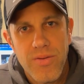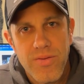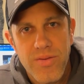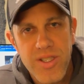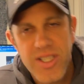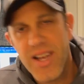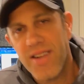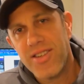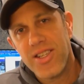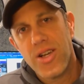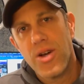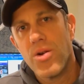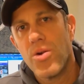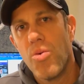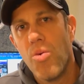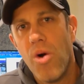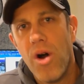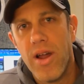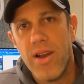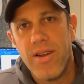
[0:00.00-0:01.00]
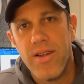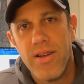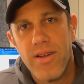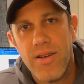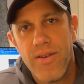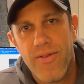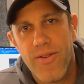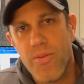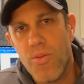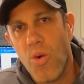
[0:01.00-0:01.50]
We just have to go to 1,
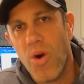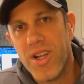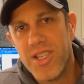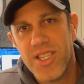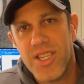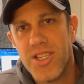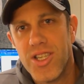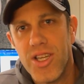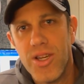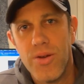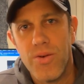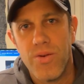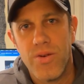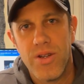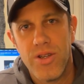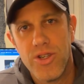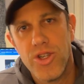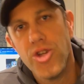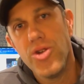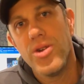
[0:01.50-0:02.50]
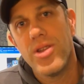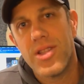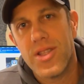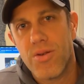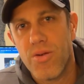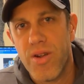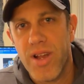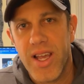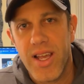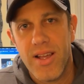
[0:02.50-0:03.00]
from 1 to 2, 2 to
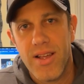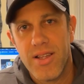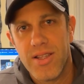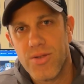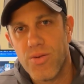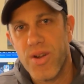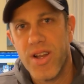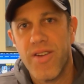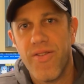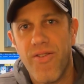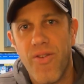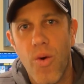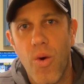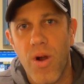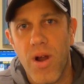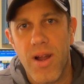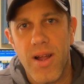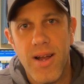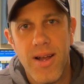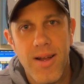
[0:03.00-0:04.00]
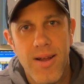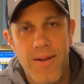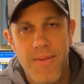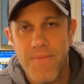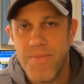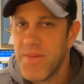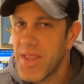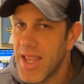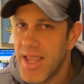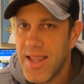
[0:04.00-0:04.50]
3, 3 to 4.
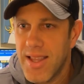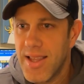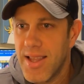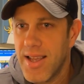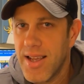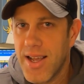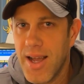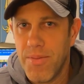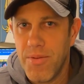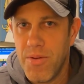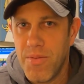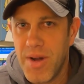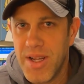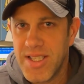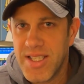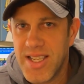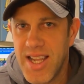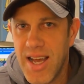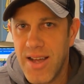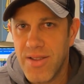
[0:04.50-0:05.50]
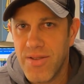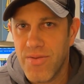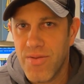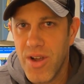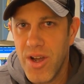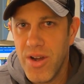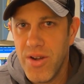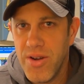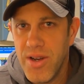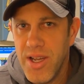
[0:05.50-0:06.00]
A couple of months down the
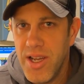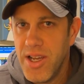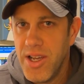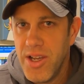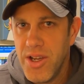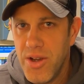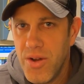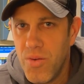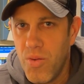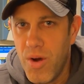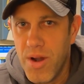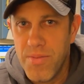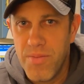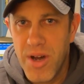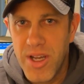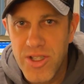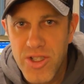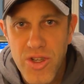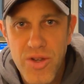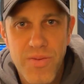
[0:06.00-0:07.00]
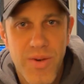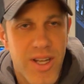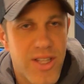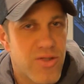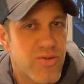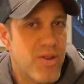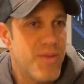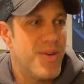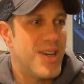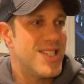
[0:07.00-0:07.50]
road, 1 month, 2
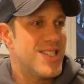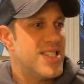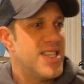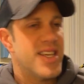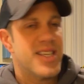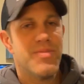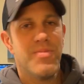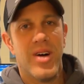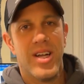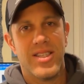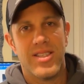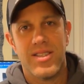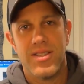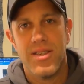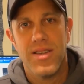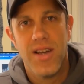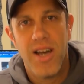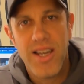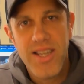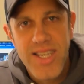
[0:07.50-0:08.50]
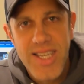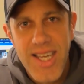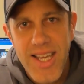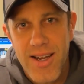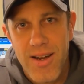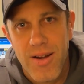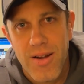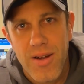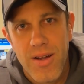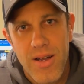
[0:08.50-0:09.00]
months, 3 months, 6 months, a
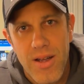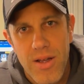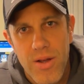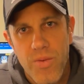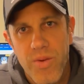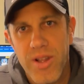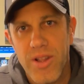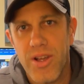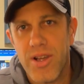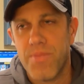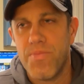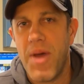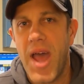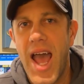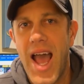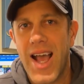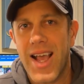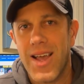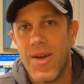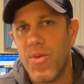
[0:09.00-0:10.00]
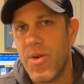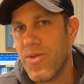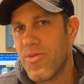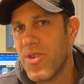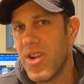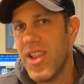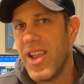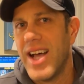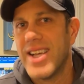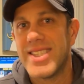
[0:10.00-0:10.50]
year, we look back and we
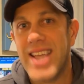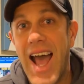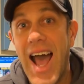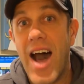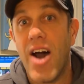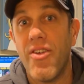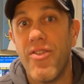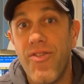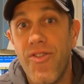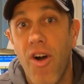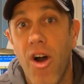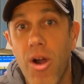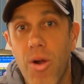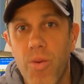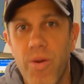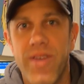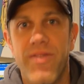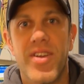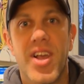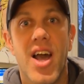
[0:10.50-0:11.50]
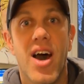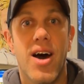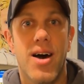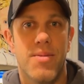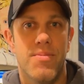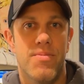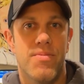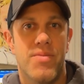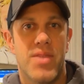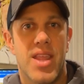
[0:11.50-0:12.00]
realize how far we've
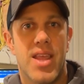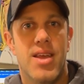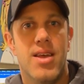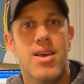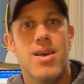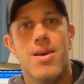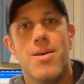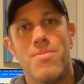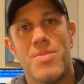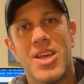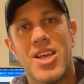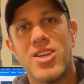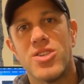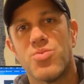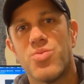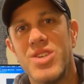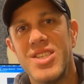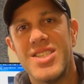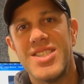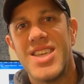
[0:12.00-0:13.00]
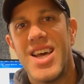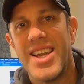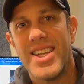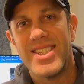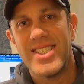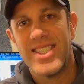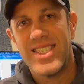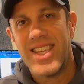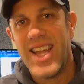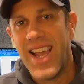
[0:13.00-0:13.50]
come because we set a
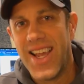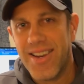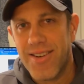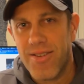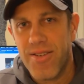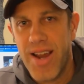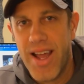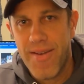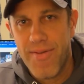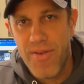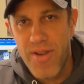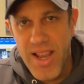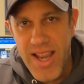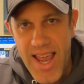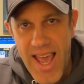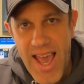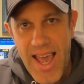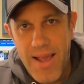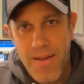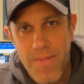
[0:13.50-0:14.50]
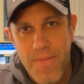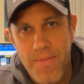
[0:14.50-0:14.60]
standard every day.